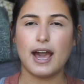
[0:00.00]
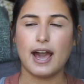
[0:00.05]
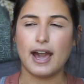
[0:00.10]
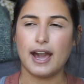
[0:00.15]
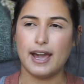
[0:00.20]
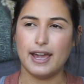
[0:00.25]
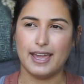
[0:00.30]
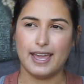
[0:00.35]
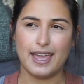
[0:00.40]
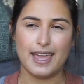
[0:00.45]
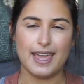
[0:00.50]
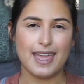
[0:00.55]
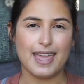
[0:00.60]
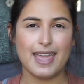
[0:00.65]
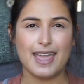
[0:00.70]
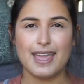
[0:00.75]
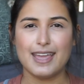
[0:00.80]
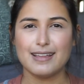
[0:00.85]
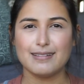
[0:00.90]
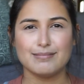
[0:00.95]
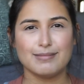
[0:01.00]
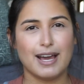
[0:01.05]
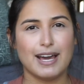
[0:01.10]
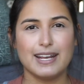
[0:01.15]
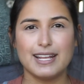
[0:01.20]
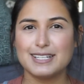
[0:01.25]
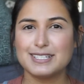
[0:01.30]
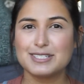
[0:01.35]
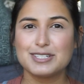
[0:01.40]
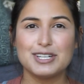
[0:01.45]
I ate not
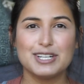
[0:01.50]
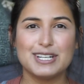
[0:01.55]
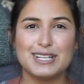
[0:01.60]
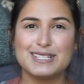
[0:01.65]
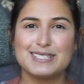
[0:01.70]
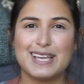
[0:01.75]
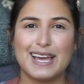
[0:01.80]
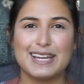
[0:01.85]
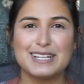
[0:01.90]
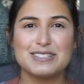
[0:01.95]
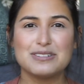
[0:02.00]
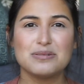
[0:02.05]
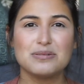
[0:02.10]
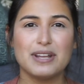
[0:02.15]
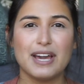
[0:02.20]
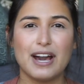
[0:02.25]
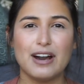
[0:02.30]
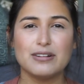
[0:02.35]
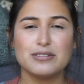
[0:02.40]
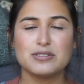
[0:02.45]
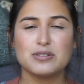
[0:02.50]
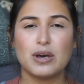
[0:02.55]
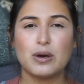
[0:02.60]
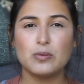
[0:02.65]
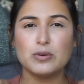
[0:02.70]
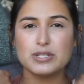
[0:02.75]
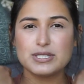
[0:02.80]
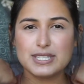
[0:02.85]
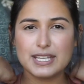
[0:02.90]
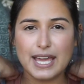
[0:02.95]
as good as I do now. So I
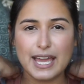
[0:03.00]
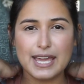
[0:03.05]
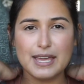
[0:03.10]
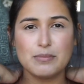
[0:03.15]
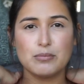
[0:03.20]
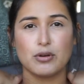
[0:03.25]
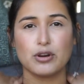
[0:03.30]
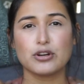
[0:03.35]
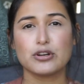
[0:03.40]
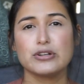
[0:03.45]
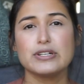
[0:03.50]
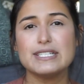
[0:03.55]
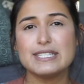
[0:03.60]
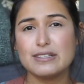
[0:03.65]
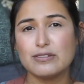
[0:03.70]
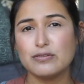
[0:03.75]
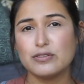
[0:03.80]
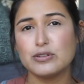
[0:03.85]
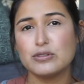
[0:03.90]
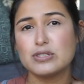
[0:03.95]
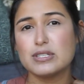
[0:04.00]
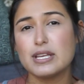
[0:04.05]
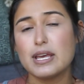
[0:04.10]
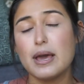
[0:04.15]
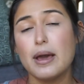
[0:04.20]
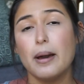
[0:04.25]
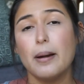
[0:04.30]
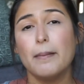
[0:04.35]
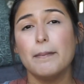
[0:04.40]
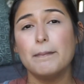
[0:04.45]
will say I ate more greasy foods,
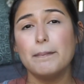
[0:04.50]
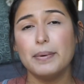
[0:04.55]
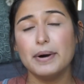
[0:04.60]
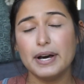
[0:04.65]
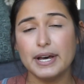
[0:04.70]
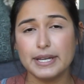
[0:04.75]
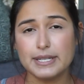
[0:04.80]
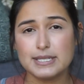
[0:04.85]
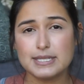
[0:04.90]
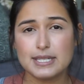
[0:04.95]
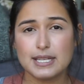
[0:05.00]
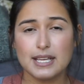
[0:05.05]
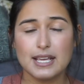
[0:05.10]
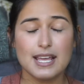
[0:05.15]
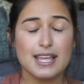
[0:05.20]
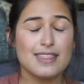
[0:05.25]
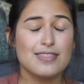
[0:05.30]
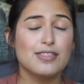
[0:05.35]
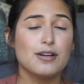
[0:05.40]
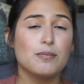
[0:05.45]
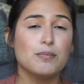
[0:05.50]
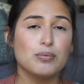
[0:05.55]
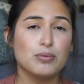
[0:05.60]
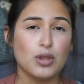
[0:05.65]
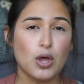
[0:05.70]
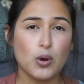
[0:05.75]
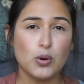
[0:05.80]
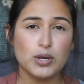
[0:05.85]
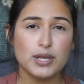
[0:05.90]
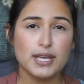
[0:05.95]
but the
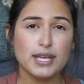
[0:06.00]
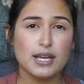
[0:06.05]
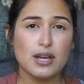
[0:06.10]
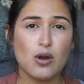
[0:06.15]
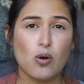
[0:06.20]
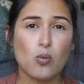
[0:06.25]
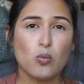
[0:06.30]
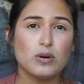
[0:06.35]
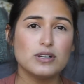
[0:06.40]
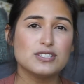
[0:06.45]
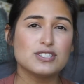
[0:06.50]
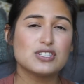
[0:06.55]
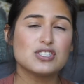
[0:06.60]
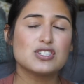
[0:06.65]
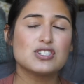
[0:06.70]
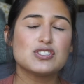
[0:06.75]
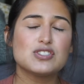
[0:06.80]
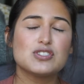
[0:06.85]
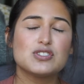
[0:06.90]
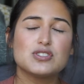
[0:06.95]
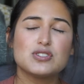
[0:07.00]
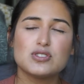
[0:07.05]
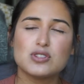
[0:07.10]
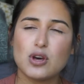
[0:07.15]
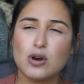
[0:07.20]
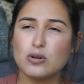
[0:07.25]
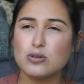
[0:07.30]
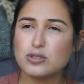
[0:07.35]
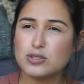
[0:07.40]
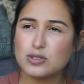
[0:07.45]
bloating was so